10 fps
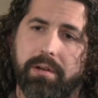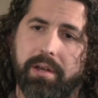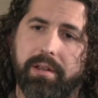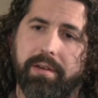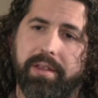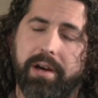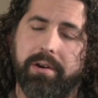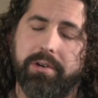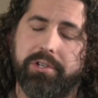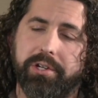And that
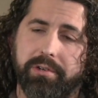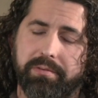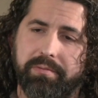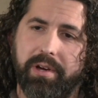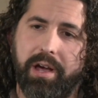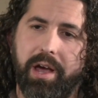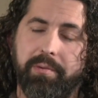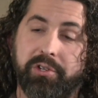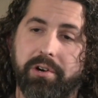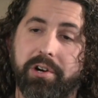hurt you. I'm
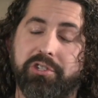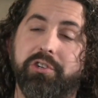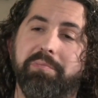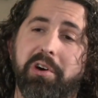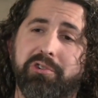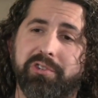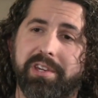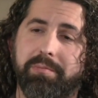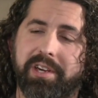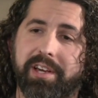sure it hurt you
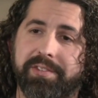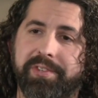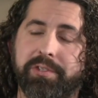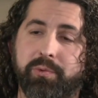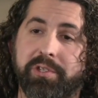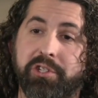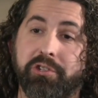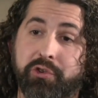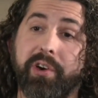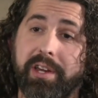emotionally because this was your
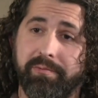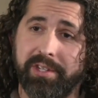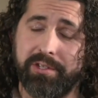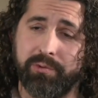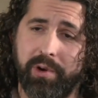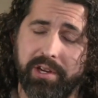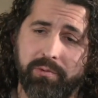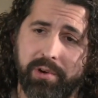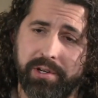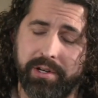dream. This is what you
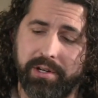wanted to